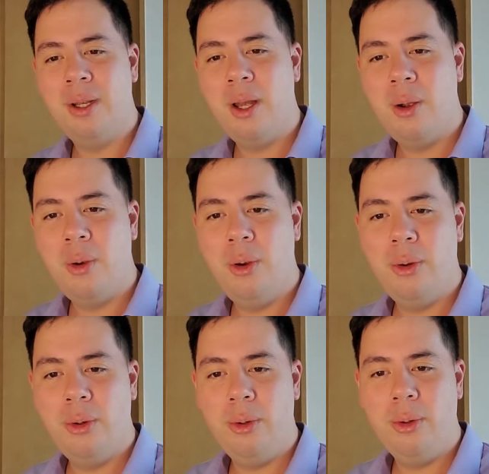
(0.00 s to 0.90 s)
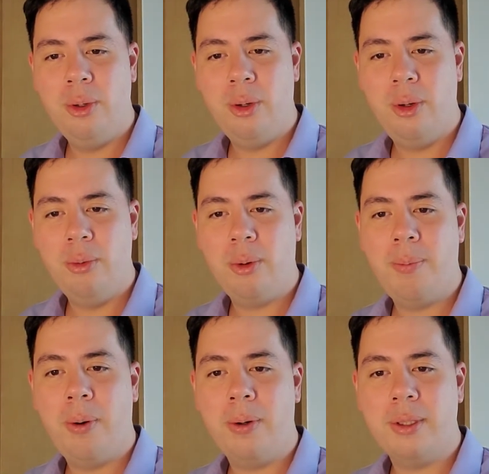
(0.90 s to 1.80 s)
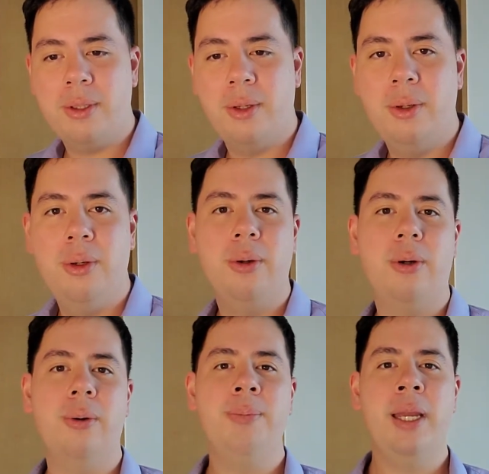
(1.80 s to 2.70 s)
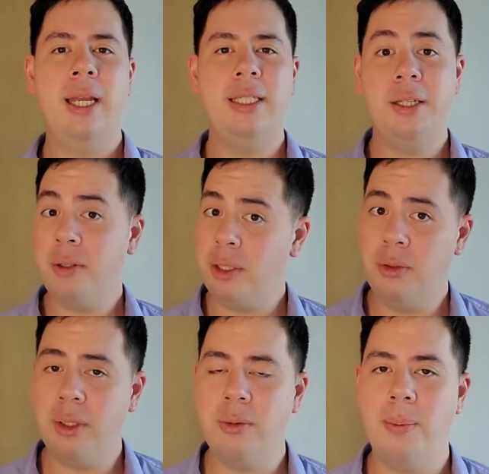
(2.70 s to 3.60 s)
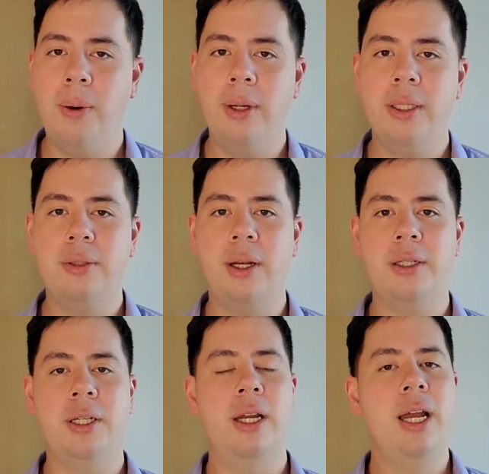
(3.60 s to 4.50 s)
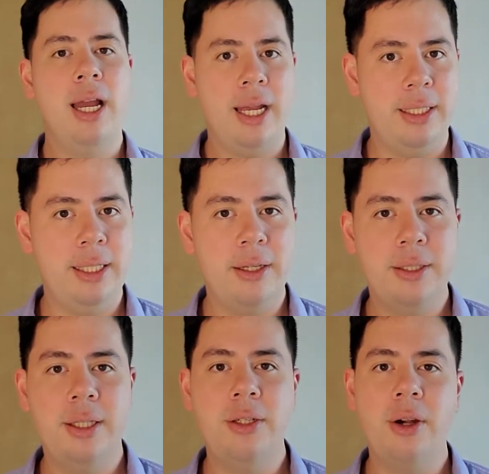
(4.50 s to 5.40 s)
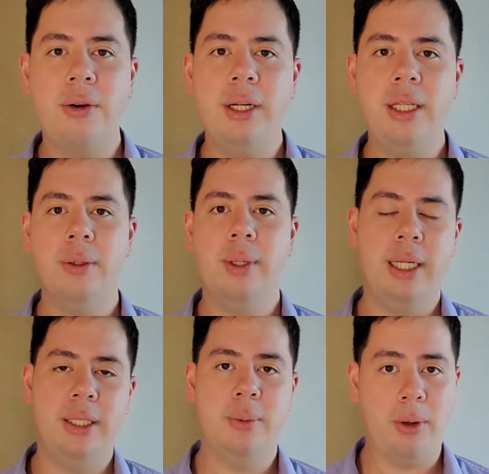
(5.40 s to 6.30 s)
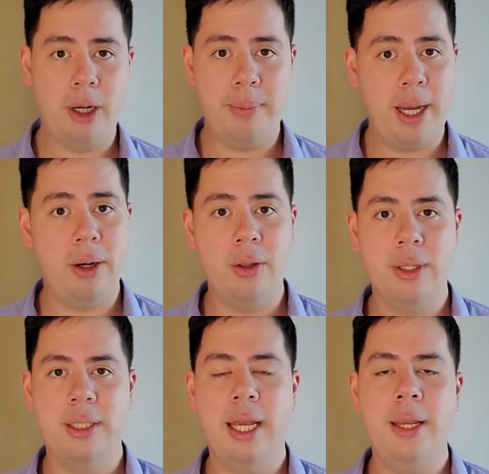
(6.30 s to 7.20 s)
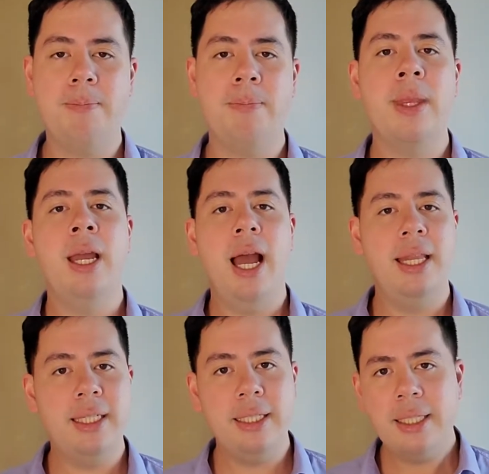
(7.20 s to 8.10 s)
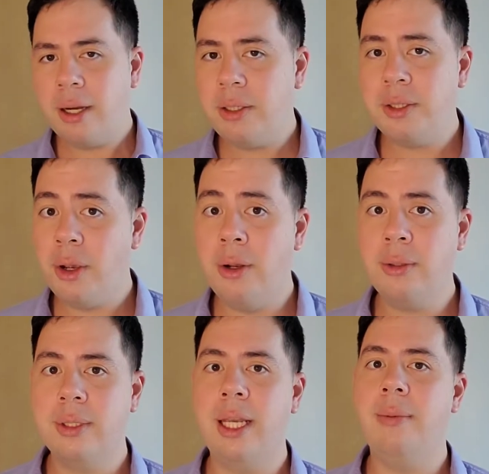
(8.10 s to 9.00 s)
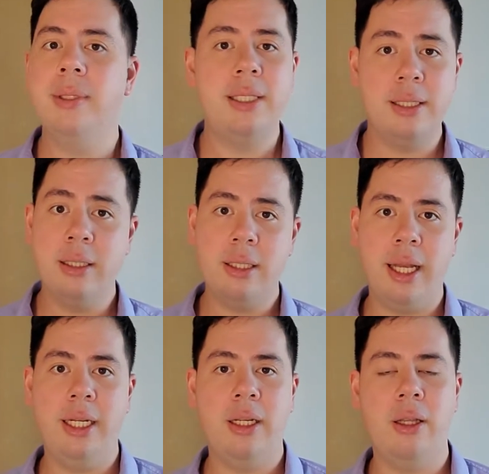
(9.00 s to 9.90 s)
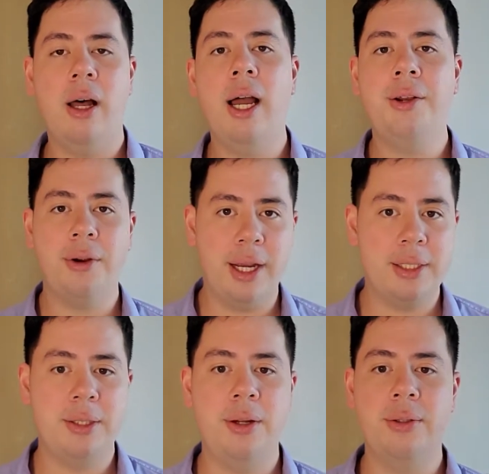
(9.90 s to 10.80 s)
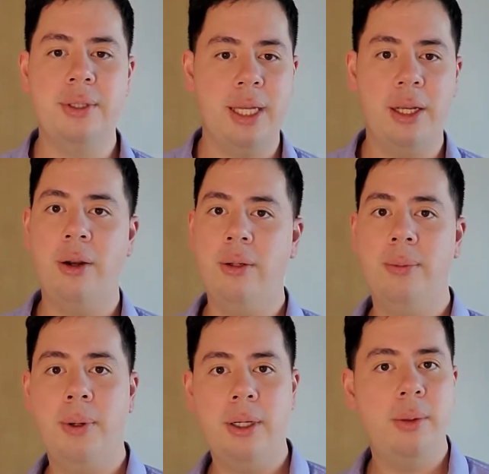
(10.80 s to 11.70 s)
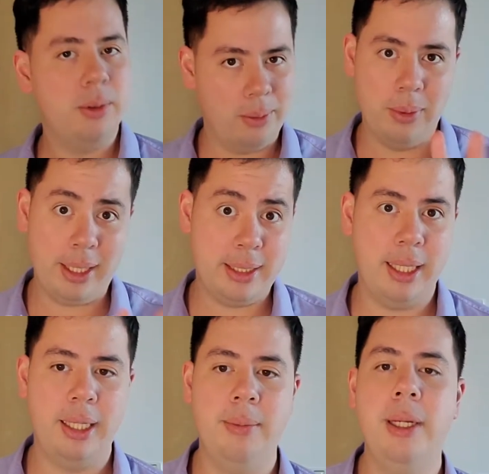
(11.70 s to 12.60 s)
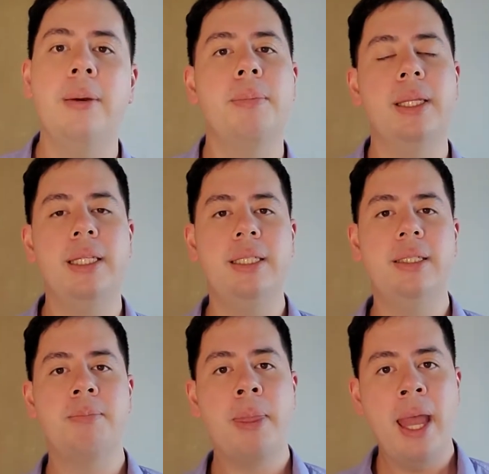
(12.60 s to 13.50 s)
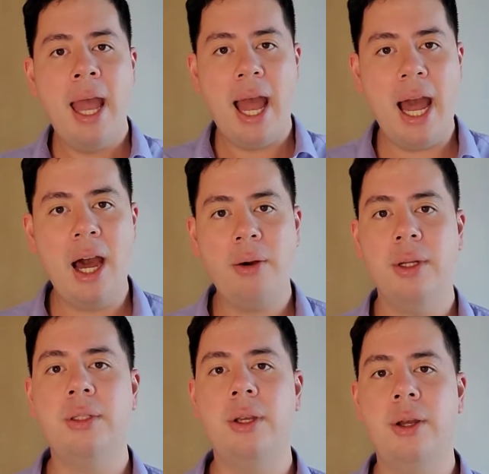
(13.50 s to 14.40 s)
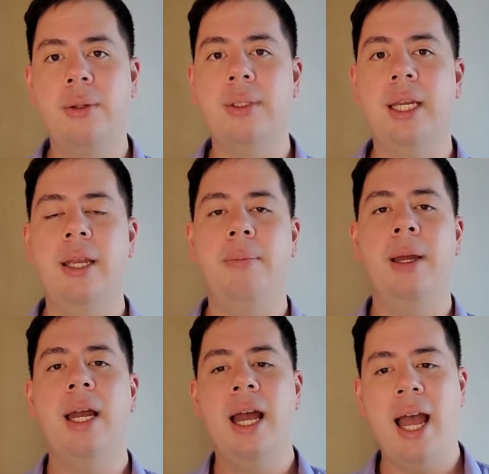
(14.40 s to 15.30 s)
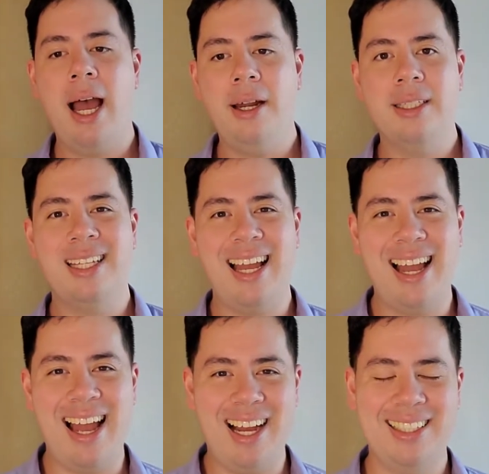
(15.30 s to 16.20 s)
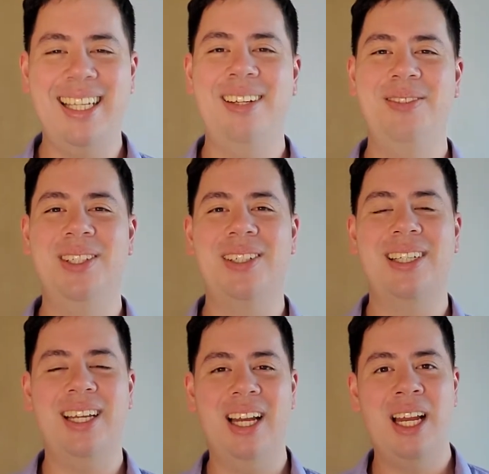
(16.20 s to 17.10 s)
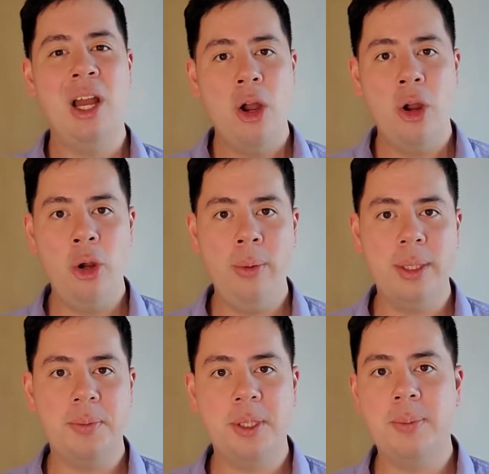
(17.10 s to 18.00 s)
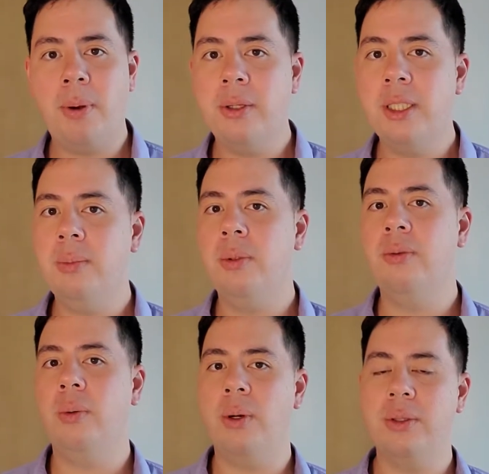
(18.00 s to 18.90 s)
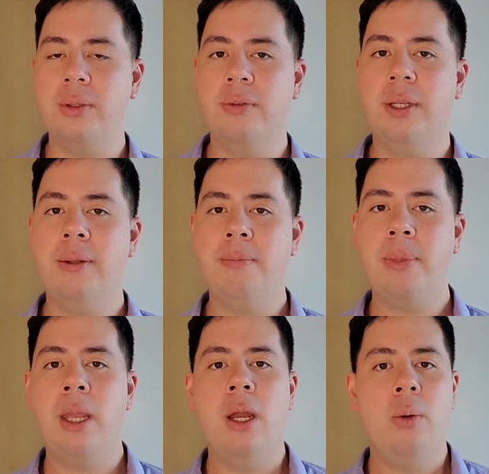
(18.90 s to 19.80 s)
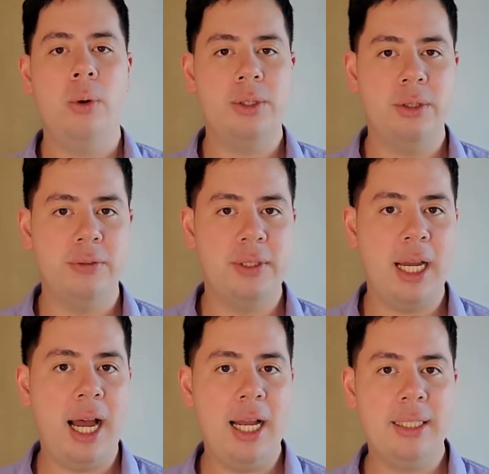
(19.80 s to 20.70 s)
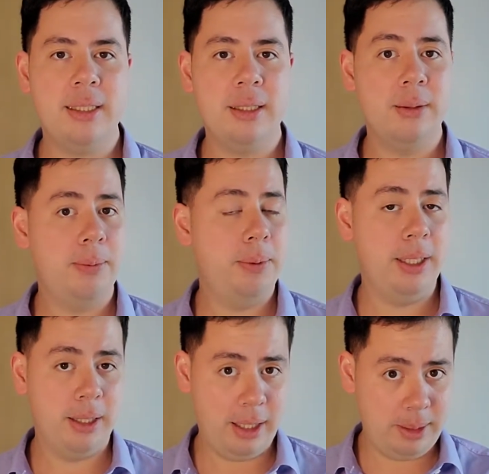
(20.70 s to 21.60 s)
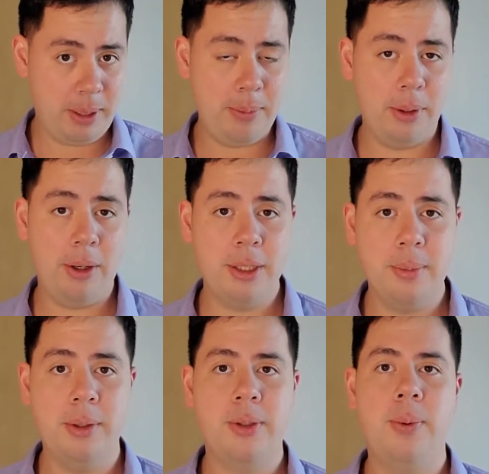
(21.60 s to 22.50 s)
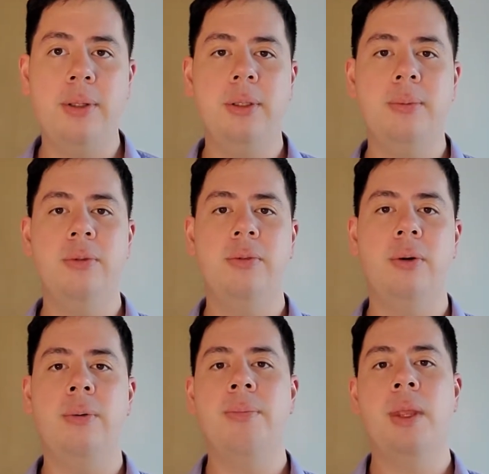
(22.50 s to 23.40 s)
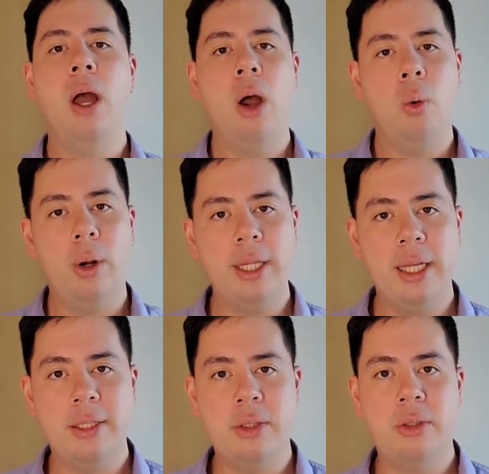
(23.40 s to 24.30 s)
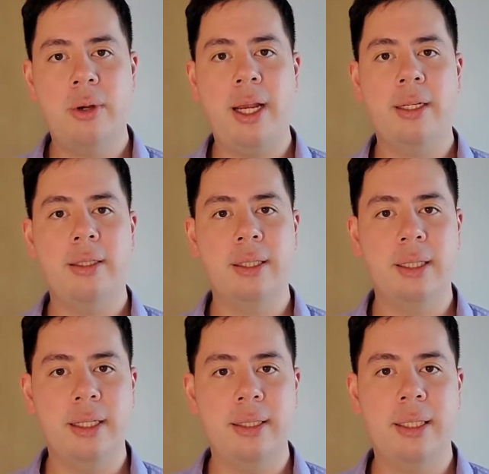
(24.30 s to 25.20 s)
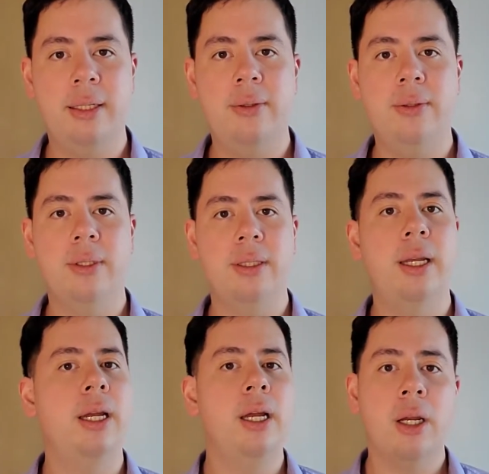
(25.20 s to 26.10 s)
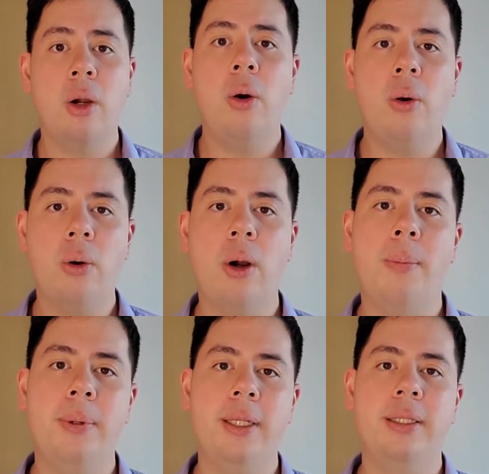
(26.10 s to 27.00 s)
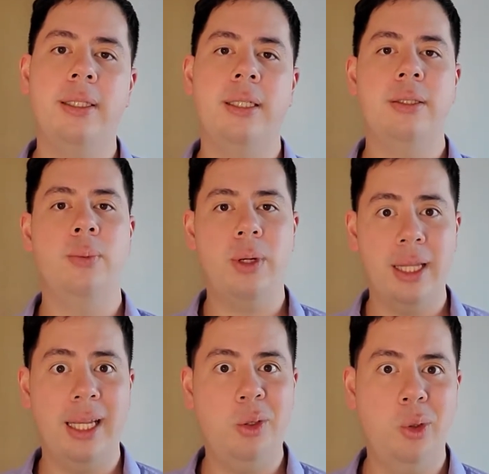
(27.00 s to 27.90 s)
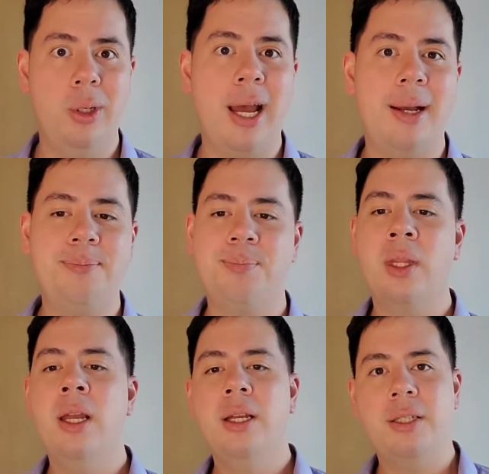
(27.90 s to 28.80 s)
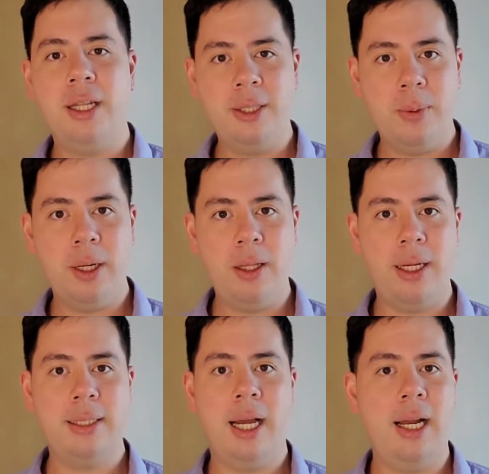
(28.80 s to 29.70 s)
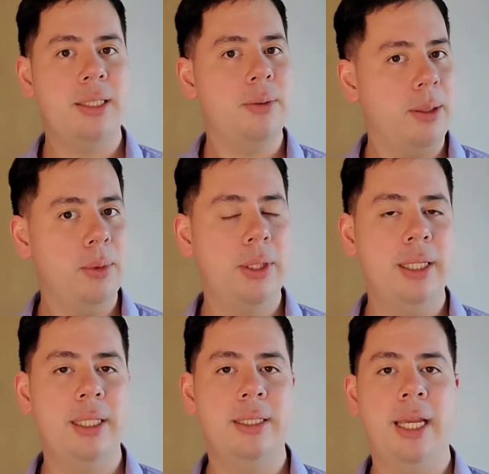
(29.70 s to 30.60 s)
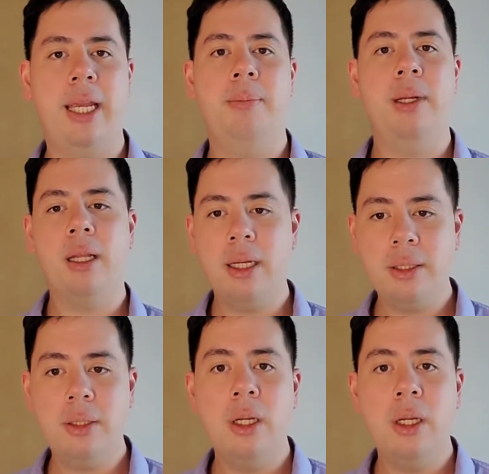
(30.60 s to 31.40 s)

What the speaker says: Who reports to who? Or is there a strict reporting structure? Is there a seniority that we need to worry about on the team? And this is our internal team. This isn't any client or external stakeholder body. We'll get to that in a minute, but this is our internal team. How does our team look? Who is responsible for what sort of thing? What sort of tasks are these people going to be responsible for? What are their strengths and their skills and their core competencies? What are they good at? So that's what I like to ask when I'm looking at the team. And I like to